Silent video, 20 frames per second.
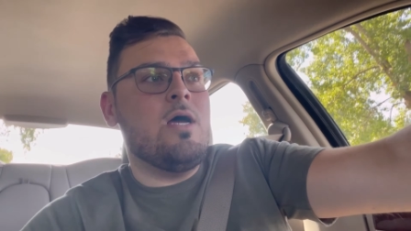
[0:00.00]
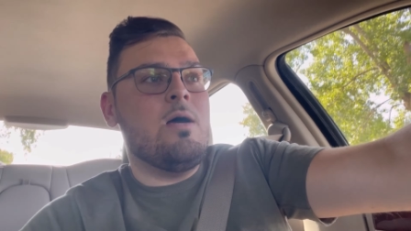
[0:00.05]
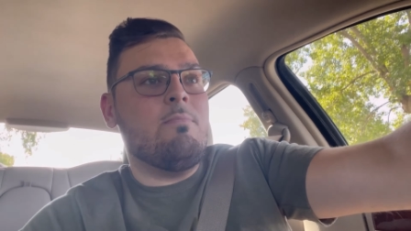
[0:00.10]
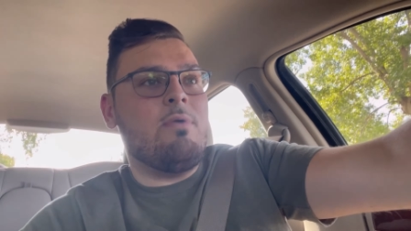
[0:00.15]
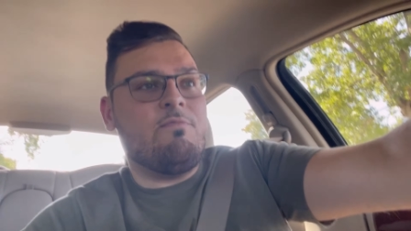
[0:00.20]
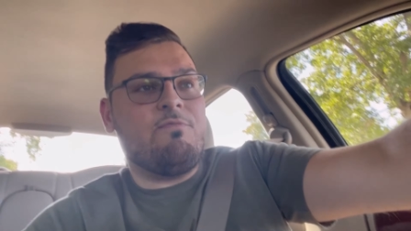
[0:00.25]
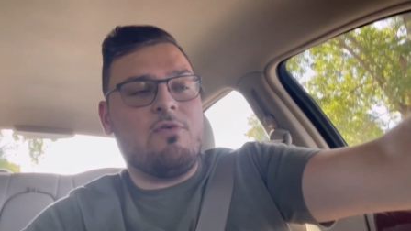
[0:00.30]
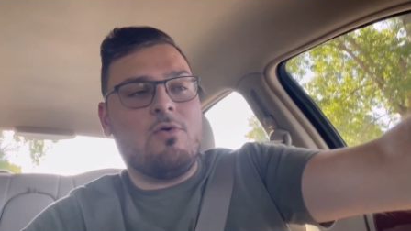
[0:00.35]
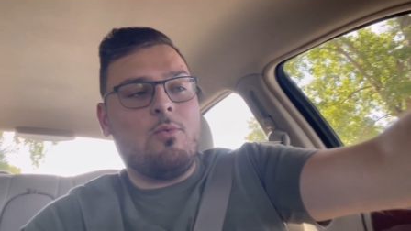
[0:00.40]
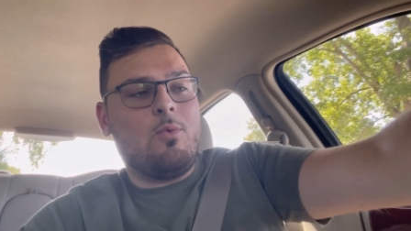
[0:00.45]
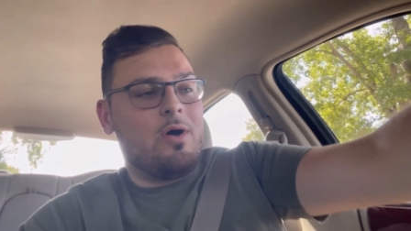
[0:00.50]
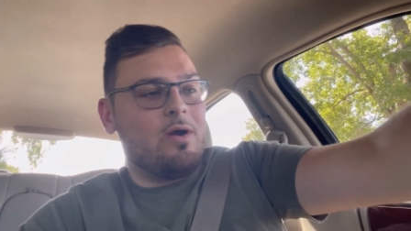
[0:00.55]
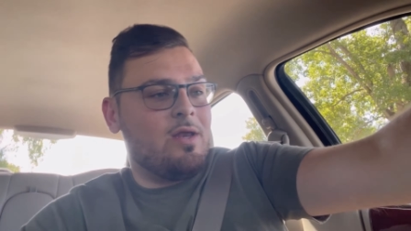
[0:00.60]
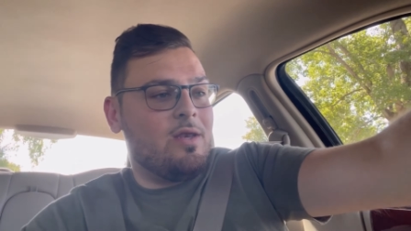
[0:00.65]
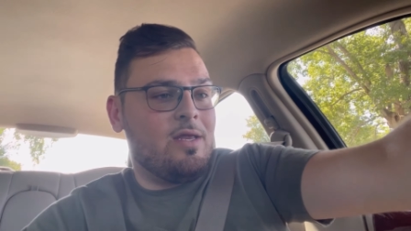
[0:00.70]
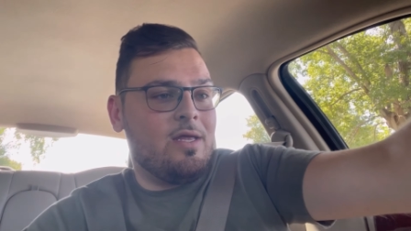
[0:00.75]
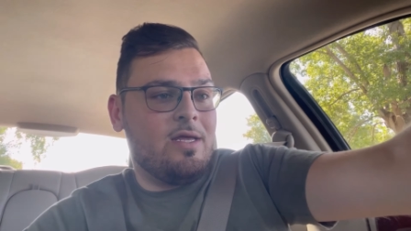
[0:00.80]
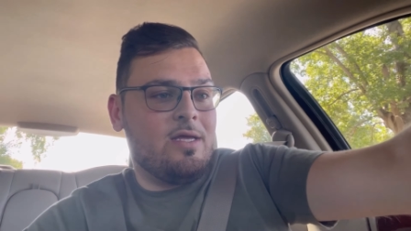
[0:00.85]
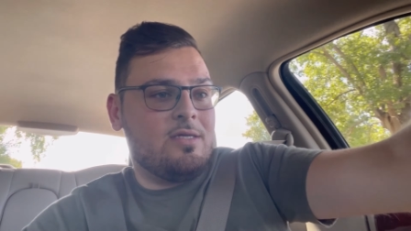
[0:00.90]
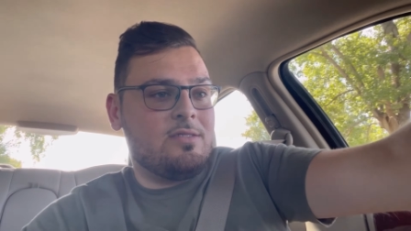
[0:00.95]
But for what
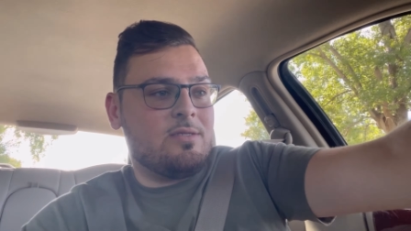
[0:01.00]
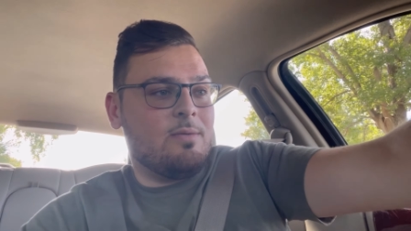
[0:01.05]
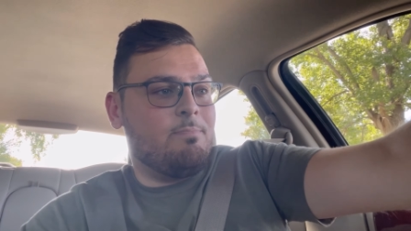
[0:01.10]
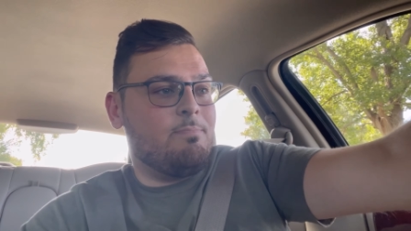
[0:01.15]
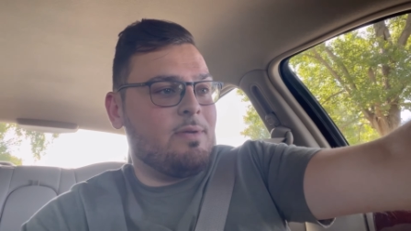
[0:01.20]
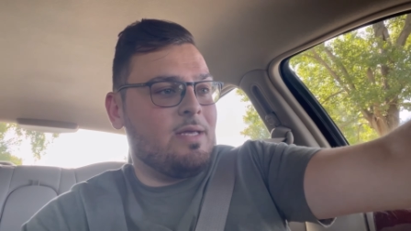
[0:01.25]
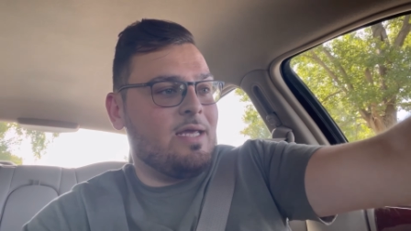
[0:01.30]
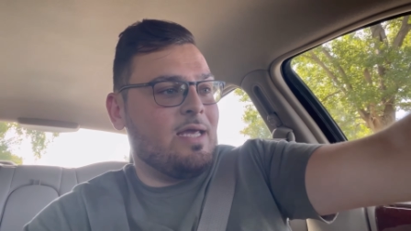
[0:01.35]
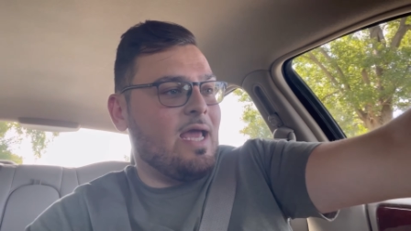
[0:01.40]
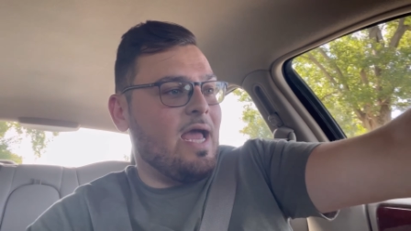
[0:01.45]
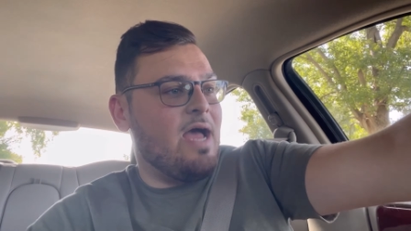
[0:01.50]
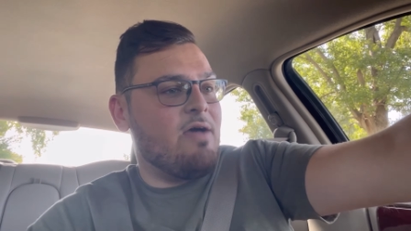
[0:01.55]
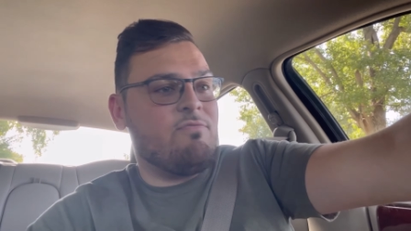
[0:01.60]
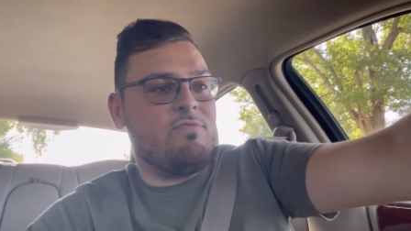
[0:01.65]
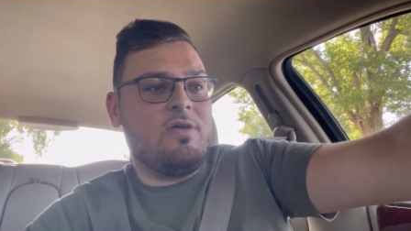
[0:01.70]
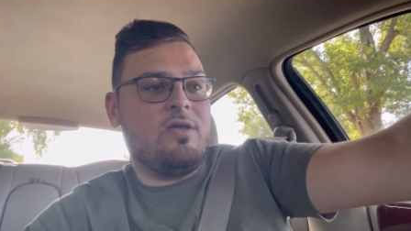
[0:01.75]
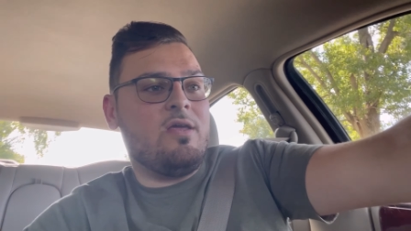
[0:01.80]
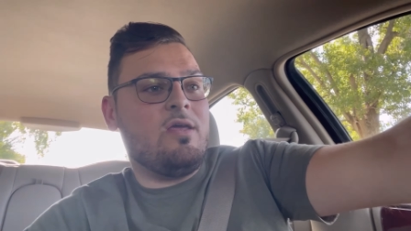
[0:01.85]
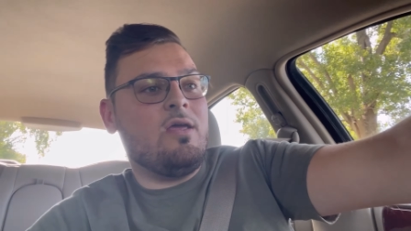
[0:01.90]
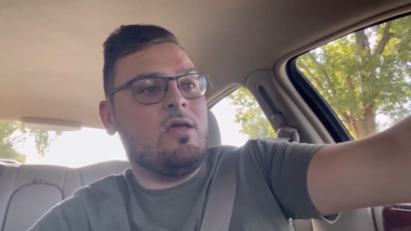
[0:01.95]
it is, a big,
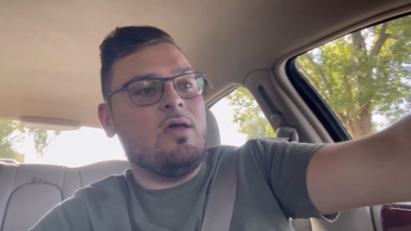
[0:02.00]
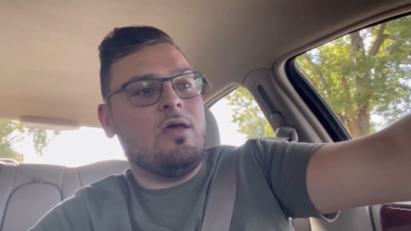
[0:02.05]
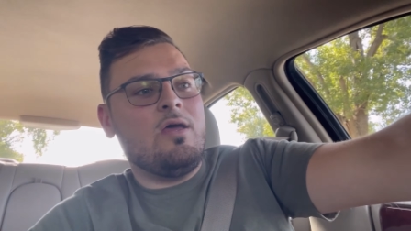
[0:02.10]
heavy